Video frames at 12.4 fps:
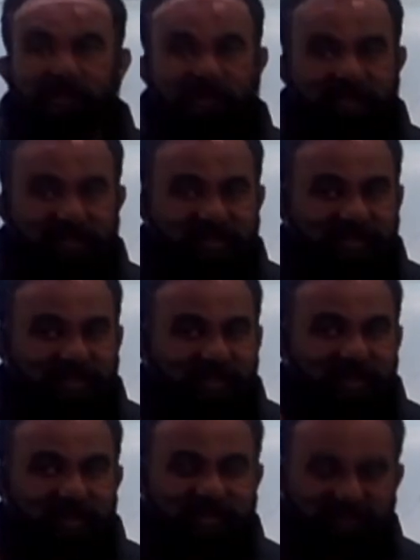
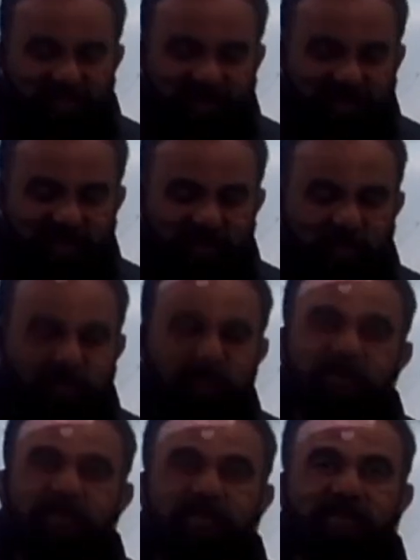necessarily exactly what is
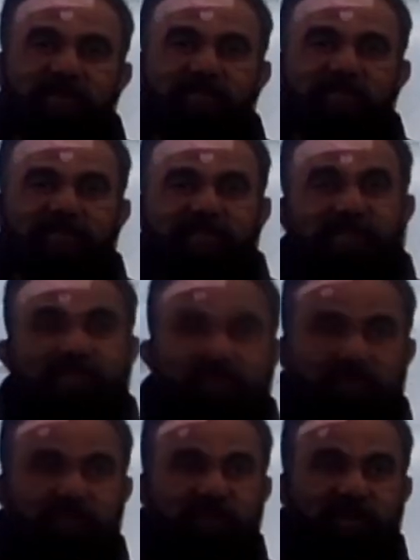printed. If it says
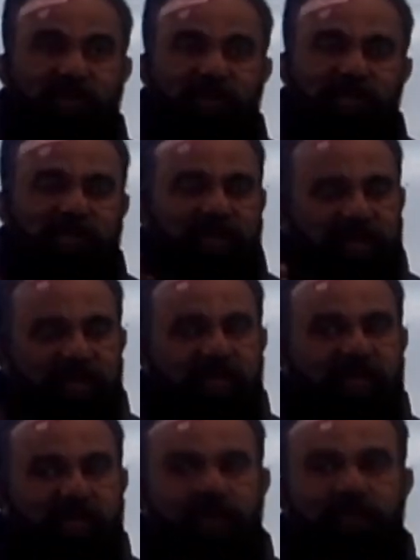50 gram, it need
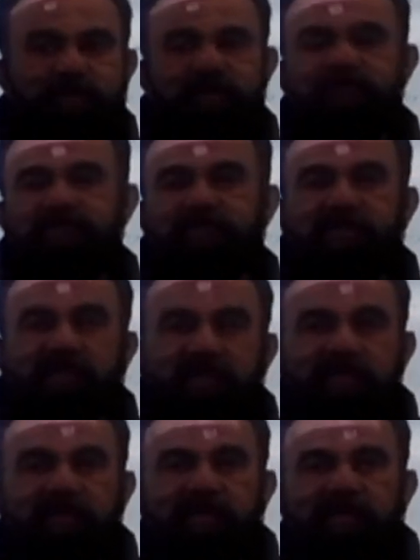not be 50.
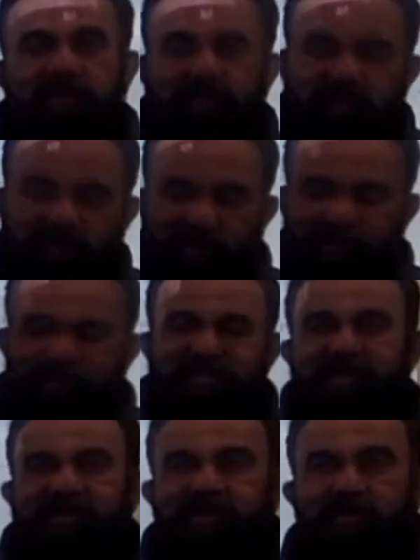It can be
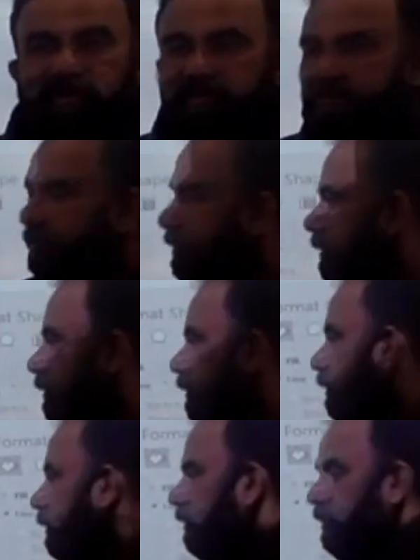slightly off.
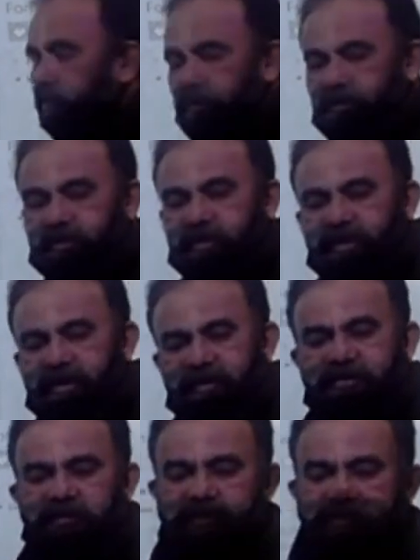And
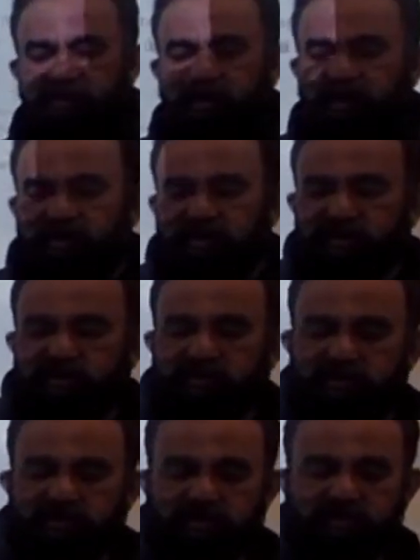the other error is
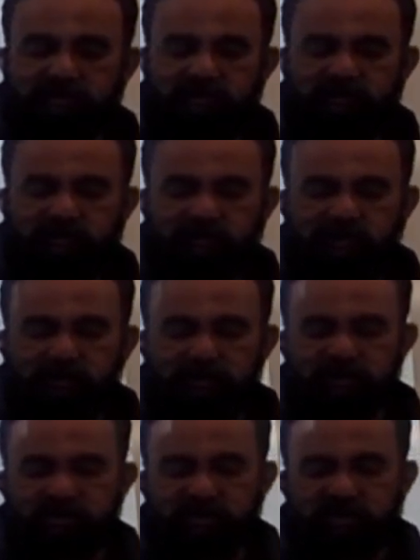the
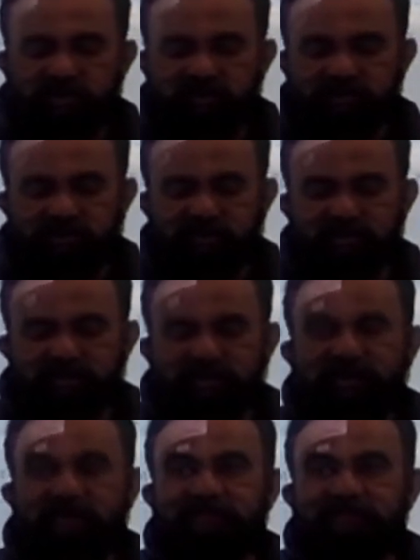precision of this thing.